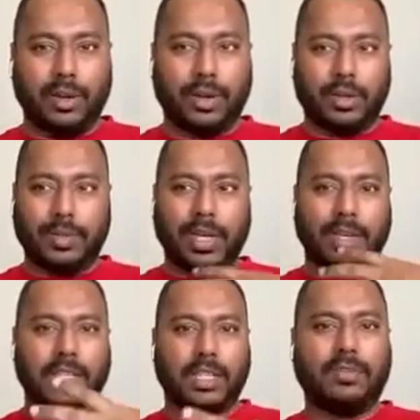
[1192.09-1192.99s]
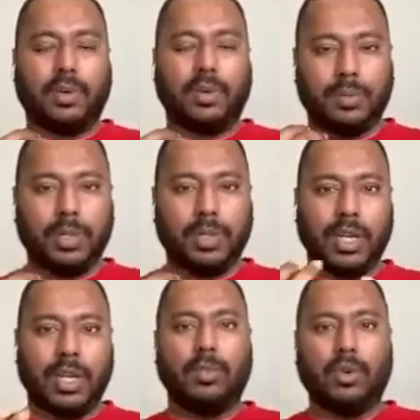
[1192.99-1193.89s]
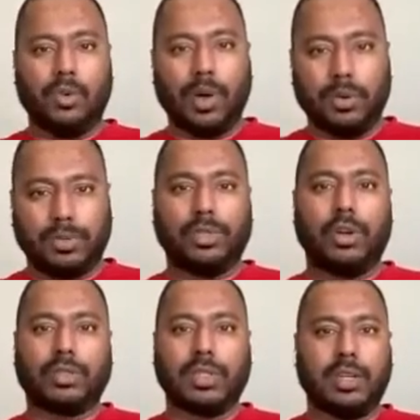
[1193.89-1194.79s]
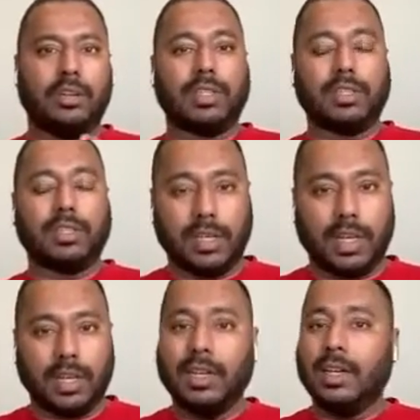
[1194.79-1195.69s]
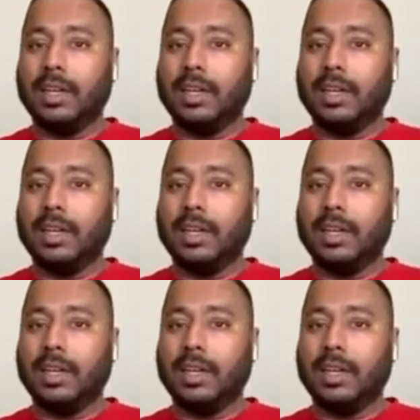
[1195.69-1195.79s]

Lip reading: How can you make it easy for people to learn more about stocks and investing and